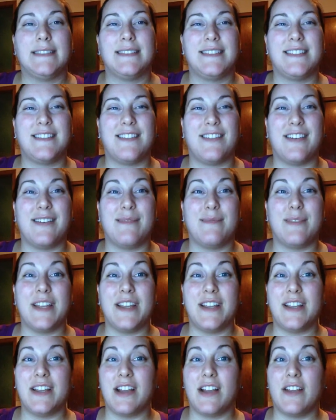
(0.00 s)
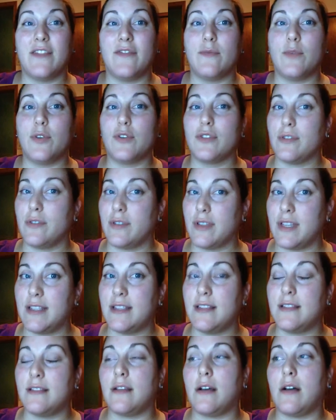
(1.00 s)
sorry, I'm getting kind of emotional.
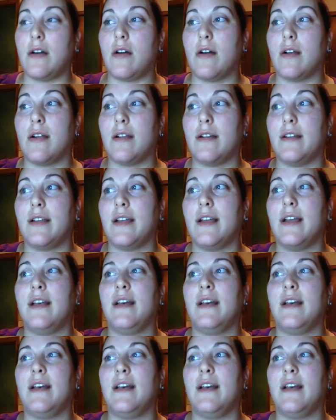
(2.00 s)
This is a hard